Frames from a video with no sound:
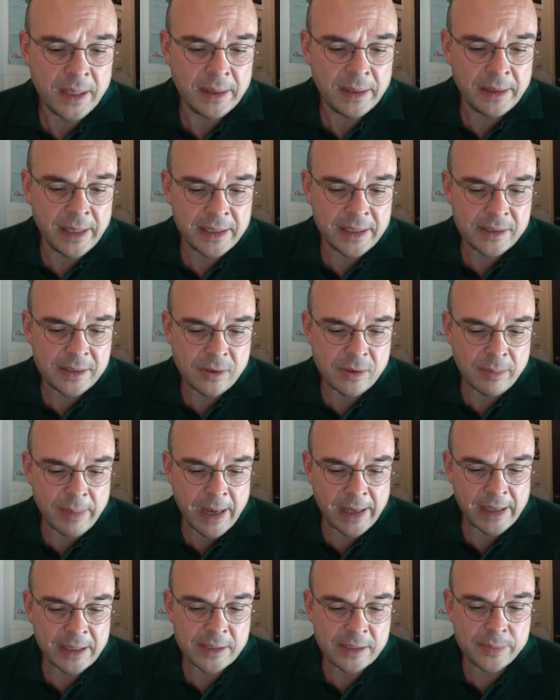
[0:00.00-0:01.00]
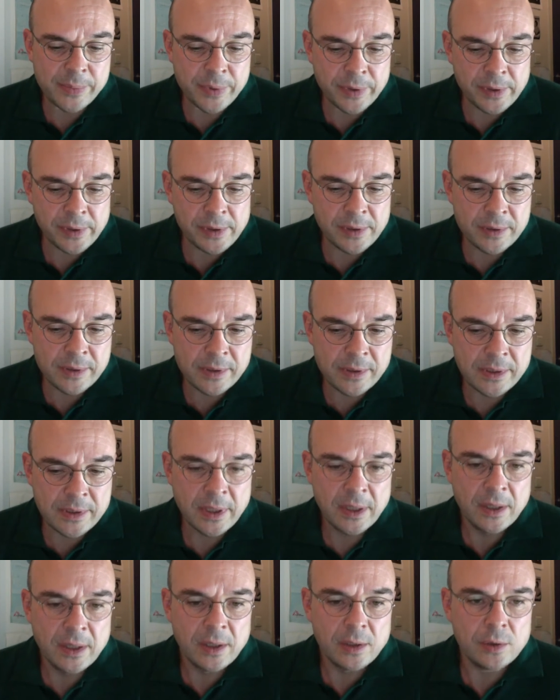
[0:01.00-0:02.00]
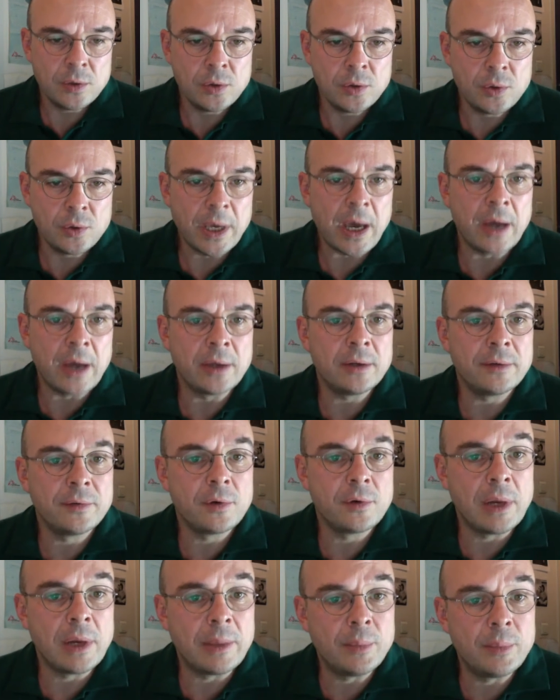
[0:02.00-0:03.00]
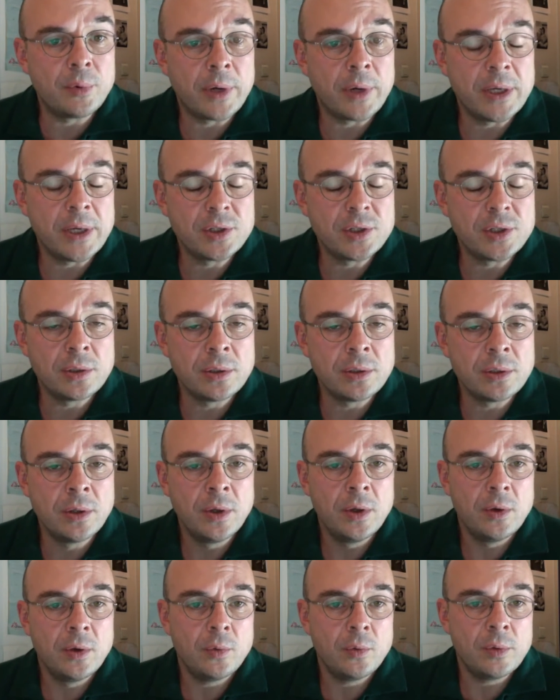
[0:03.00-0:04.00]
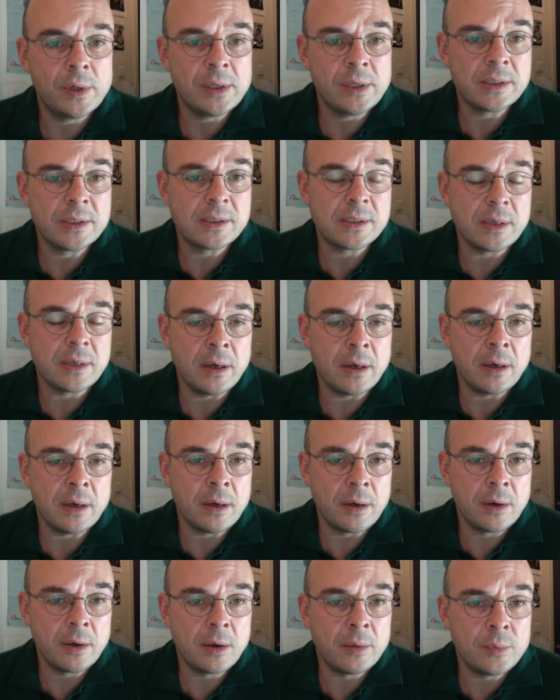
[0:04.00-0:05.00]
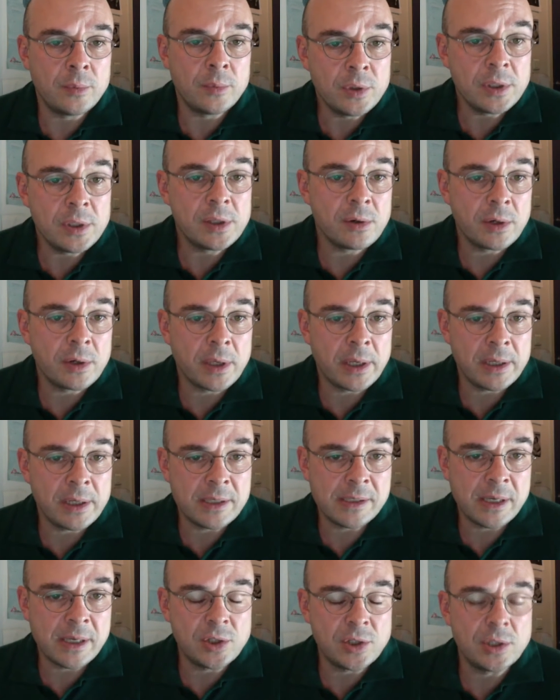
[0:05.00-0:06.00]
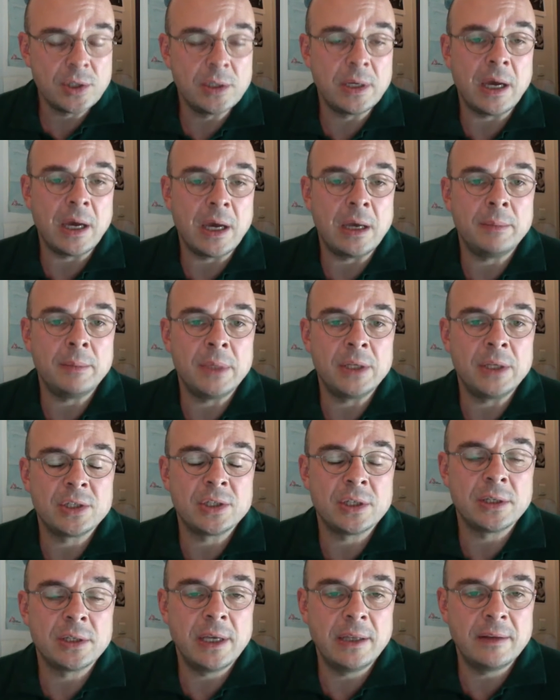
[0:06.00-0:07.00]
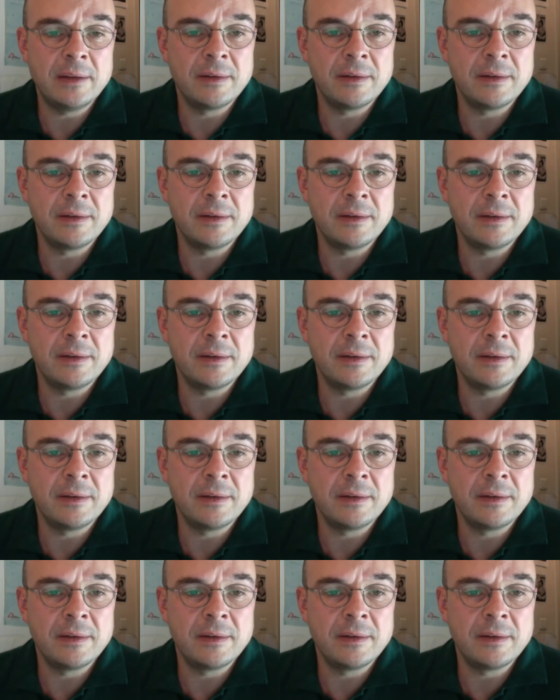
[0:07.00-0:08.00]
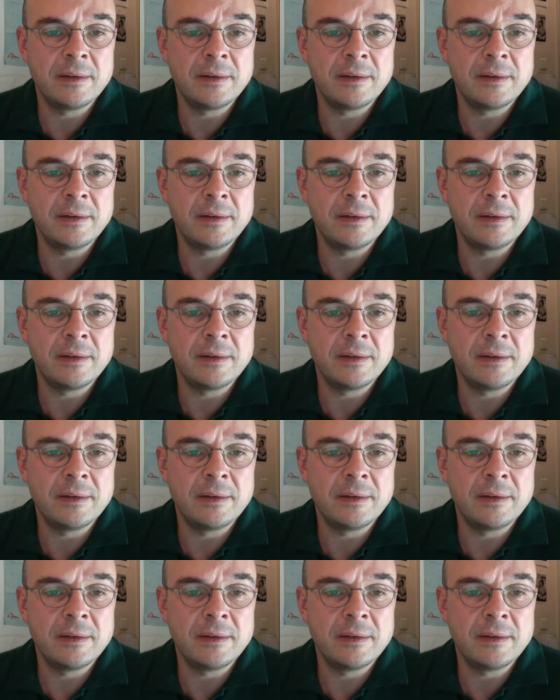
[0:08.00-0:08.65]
somehow experience new kind of collaboration with community organization, I mentioned it, but also with,